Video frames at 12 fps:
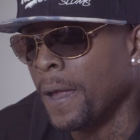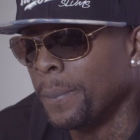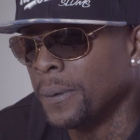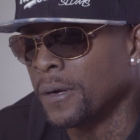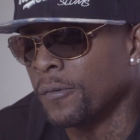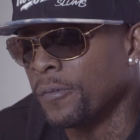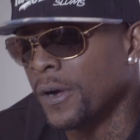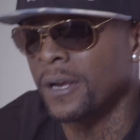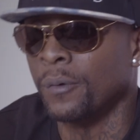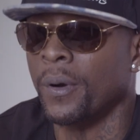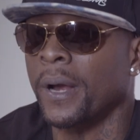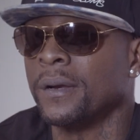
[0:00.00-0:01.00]
put a
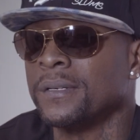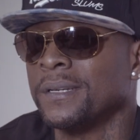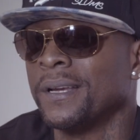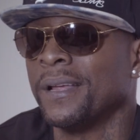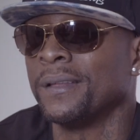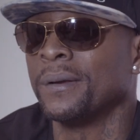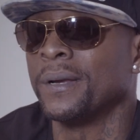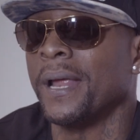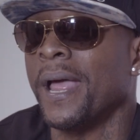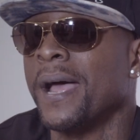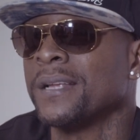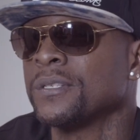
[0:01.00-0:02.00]
fucking record together and
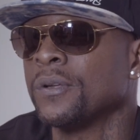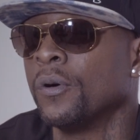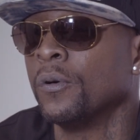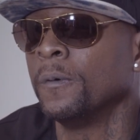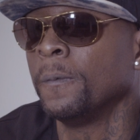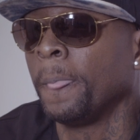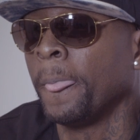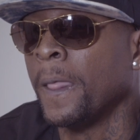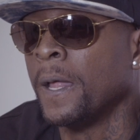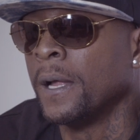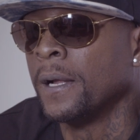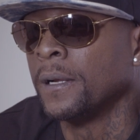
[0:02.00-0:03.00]
it has no
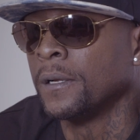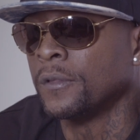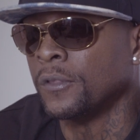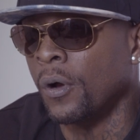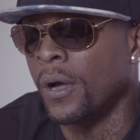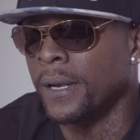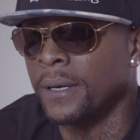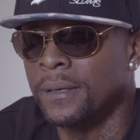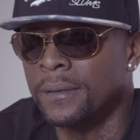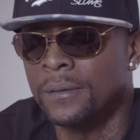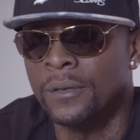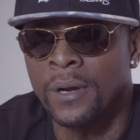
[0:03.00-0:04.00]
thought.
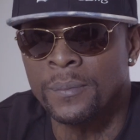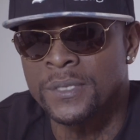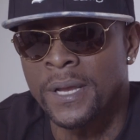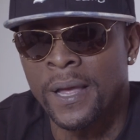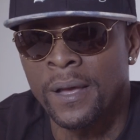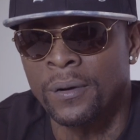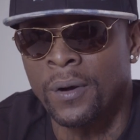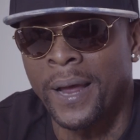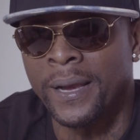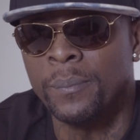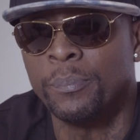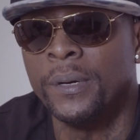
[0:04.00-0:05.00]
You know what I'm saying? Or
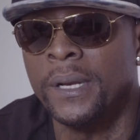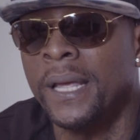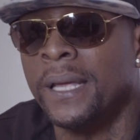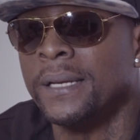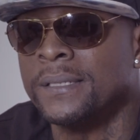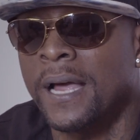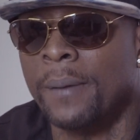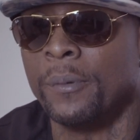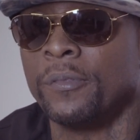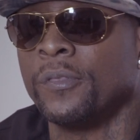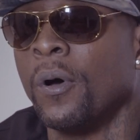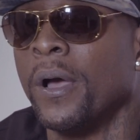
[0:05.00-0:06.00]
I didn't put any type
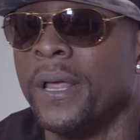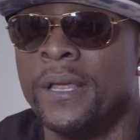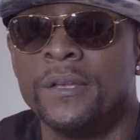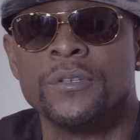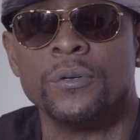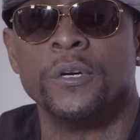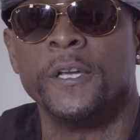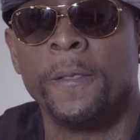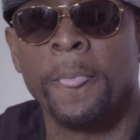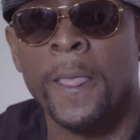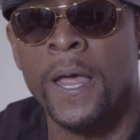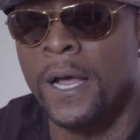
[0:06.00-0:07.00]
of thought into it.
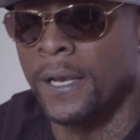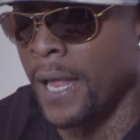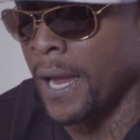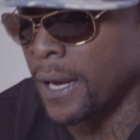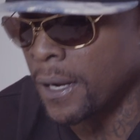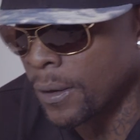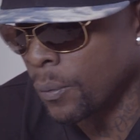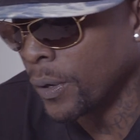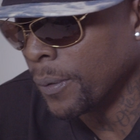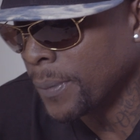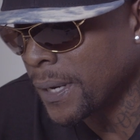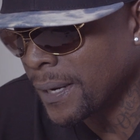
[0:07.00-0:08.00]
Mm -hmm. Like
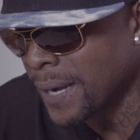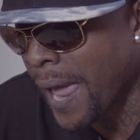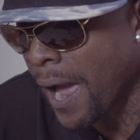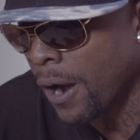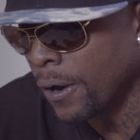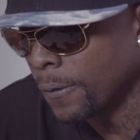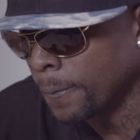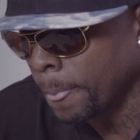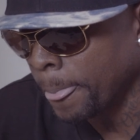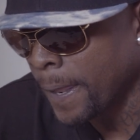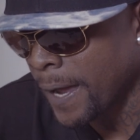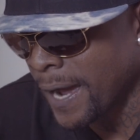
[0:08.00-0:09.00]
with me now,
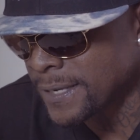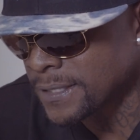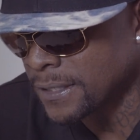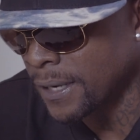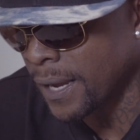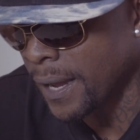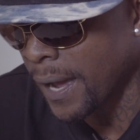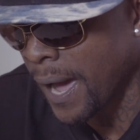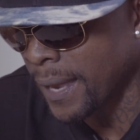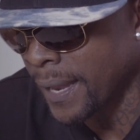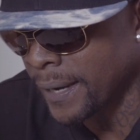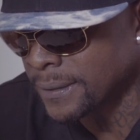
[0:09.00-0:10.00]
I see that
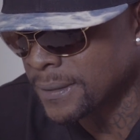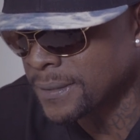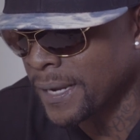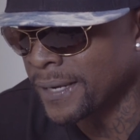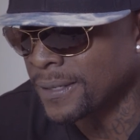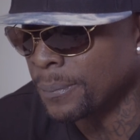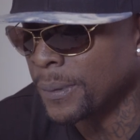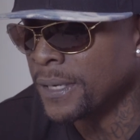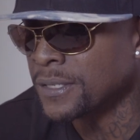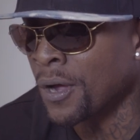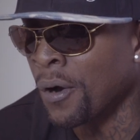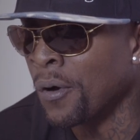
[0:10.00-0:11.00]
I like to take the
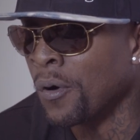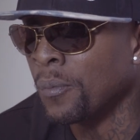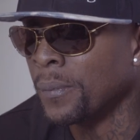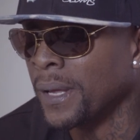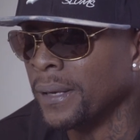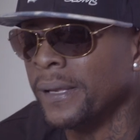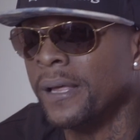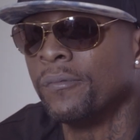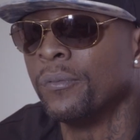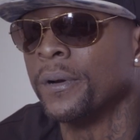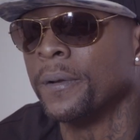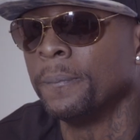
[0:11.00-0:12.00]
beats home and live
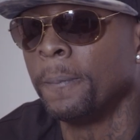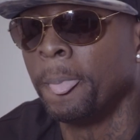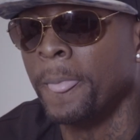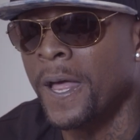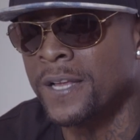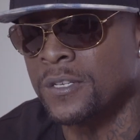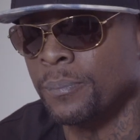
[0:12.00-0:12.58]
with them as